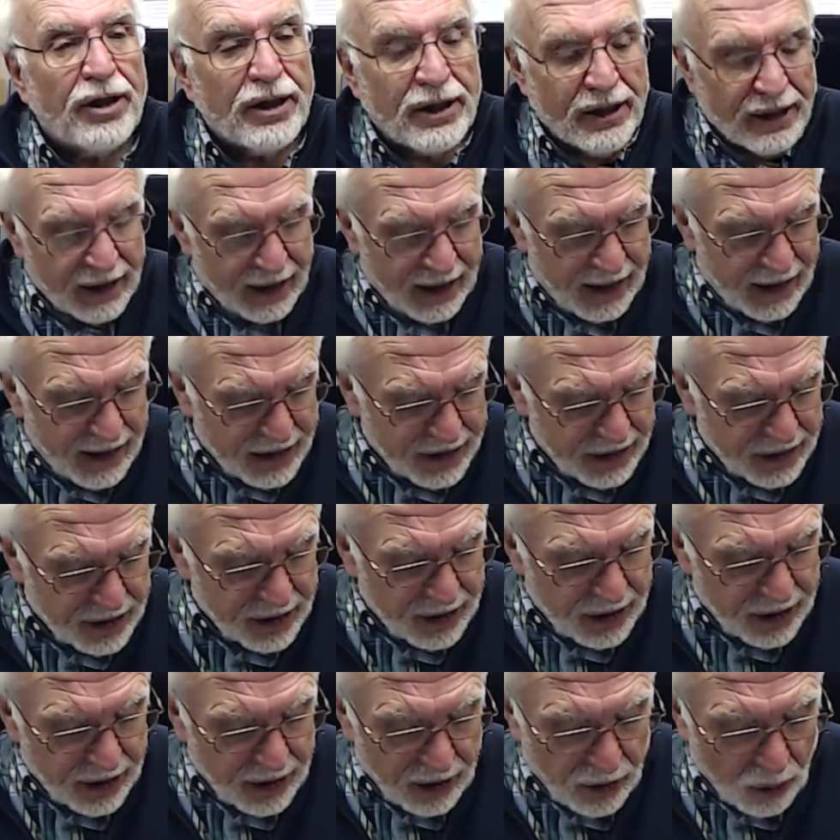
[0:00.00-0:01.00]
at
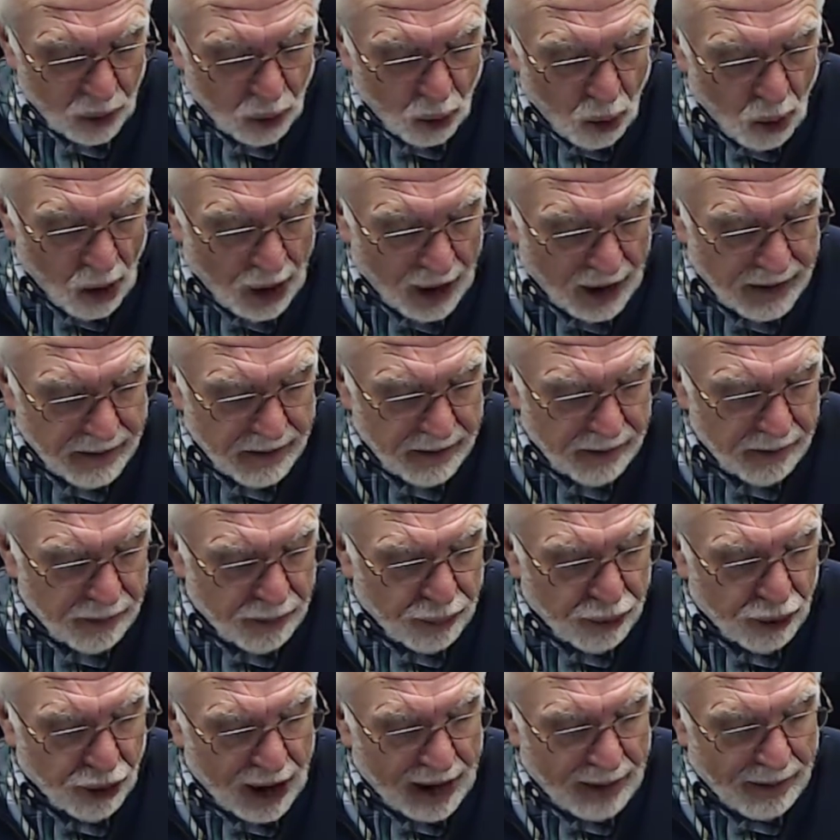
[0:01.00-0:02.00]
least one
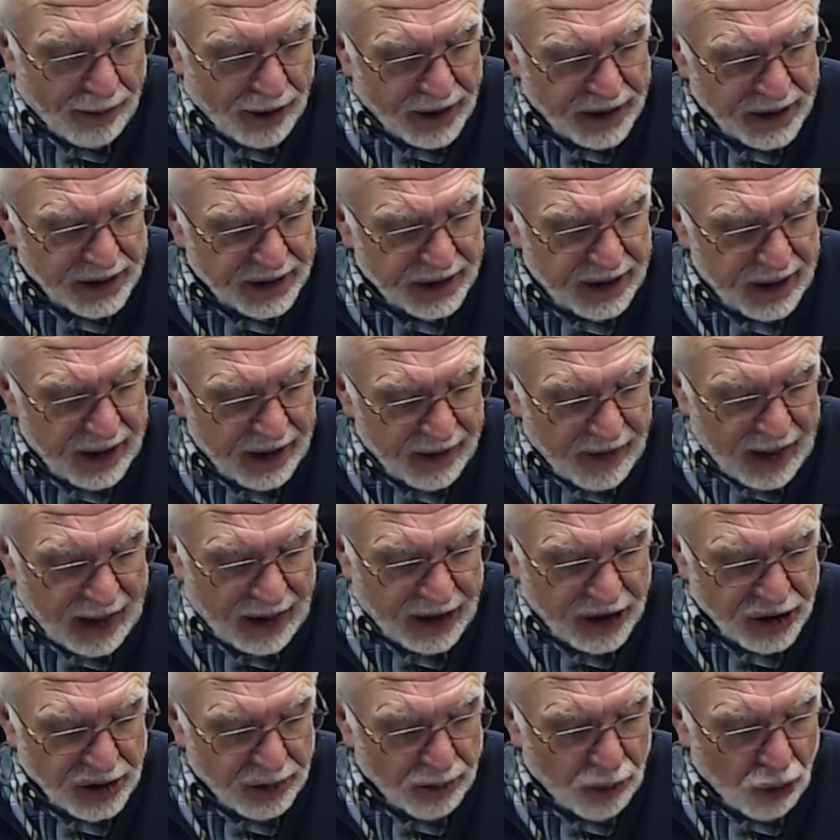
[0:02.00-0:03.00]
premise that
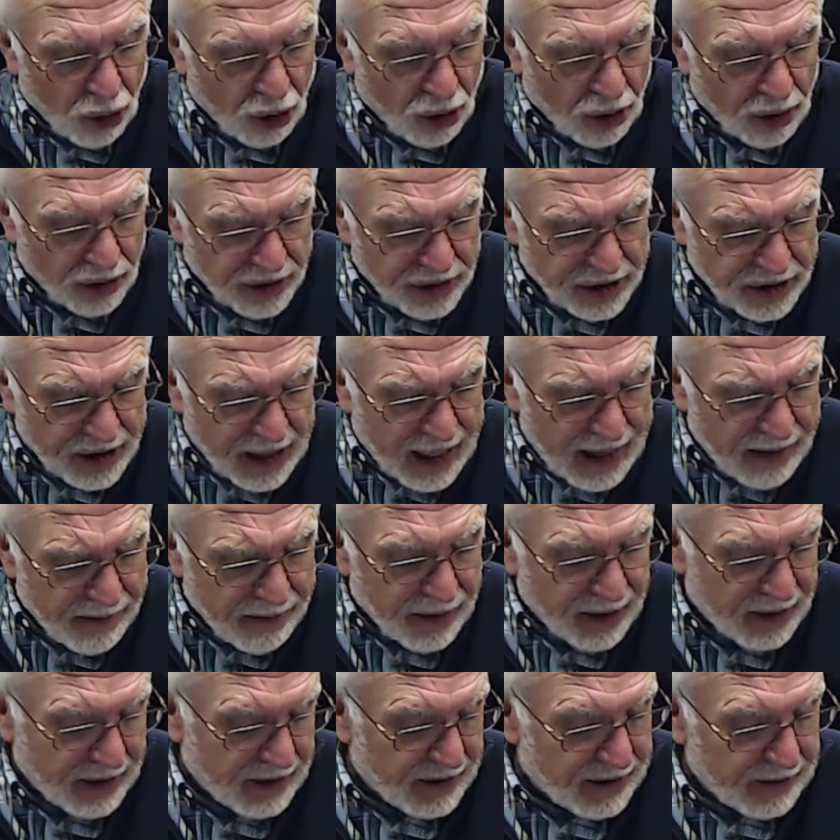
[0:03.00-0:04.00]
is a moral
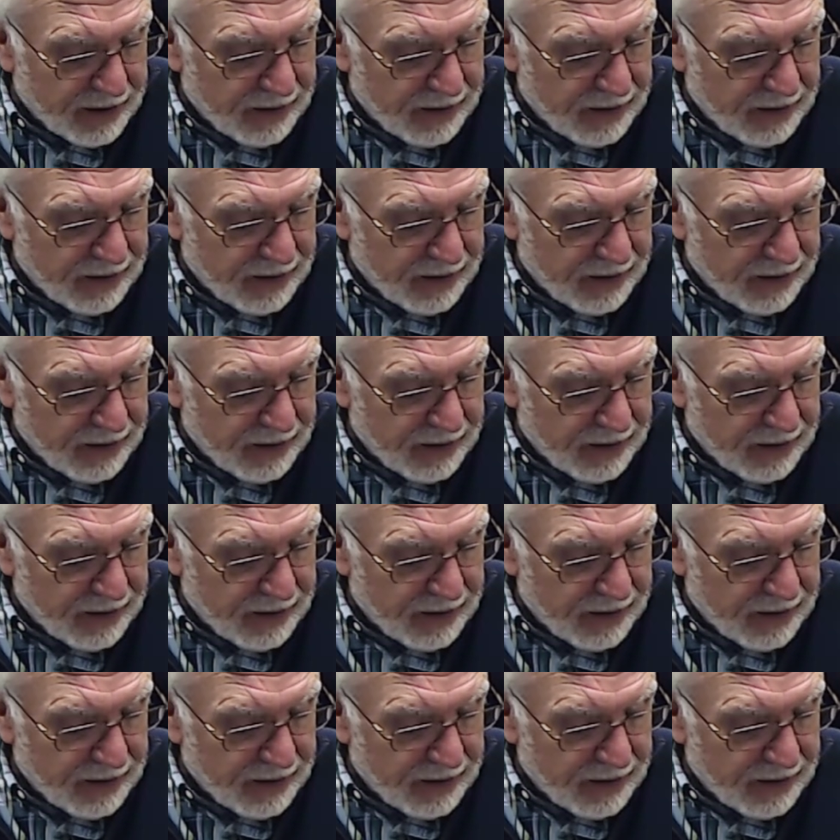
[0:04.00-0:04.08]
statement.